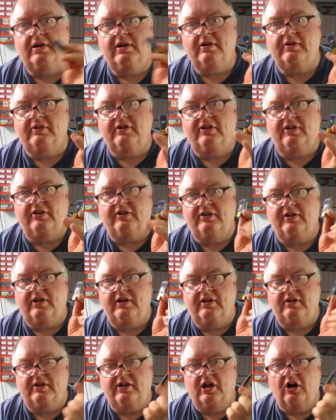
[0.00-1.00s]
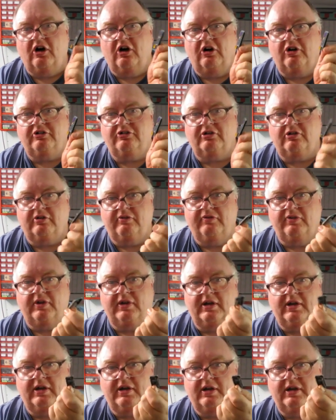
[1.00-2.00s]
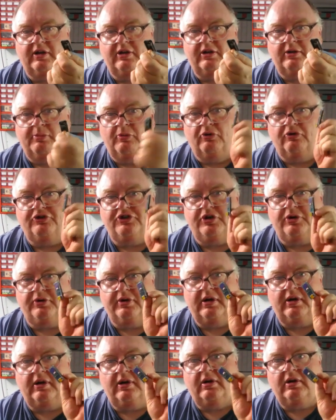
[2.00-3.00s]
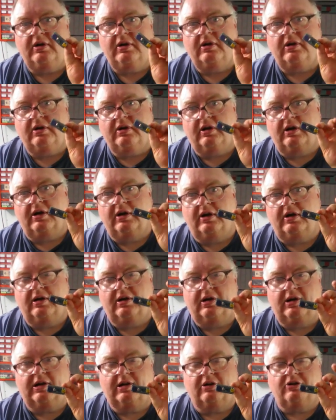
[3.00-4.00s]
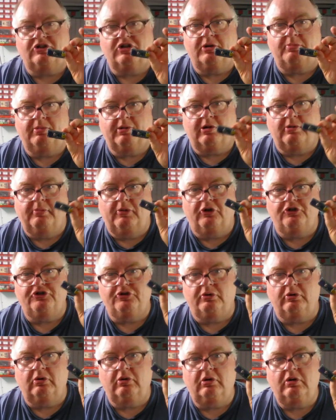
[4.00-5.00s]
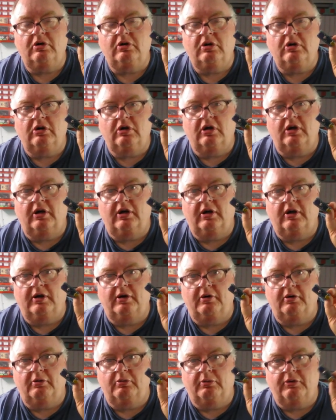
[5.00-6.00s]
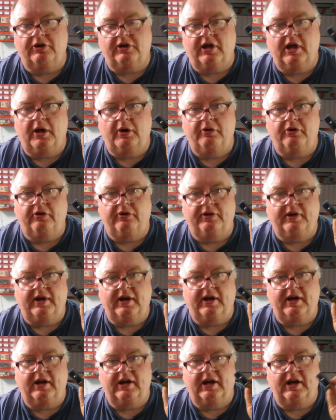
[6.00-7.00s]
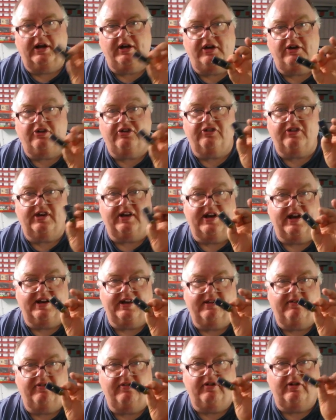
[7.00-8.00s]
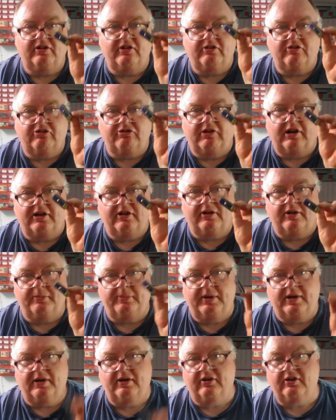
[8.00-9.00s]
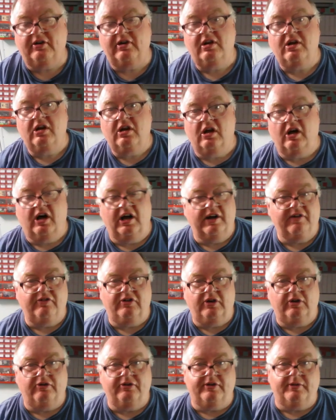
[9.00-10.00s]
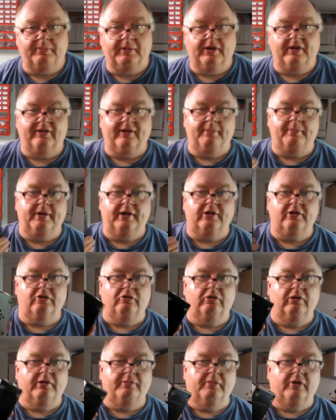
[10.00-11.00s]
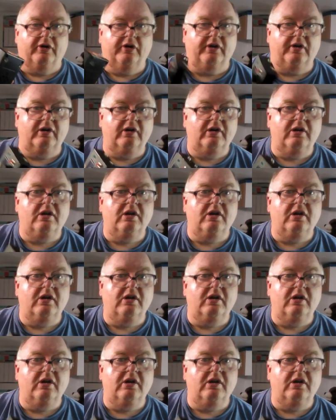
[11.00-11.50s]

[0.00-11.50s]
This is the art of the Morse Tutor. Little chip, little module with a code on there, and you just connect everything straight to the pins. I haven't used the PCB at all in mine.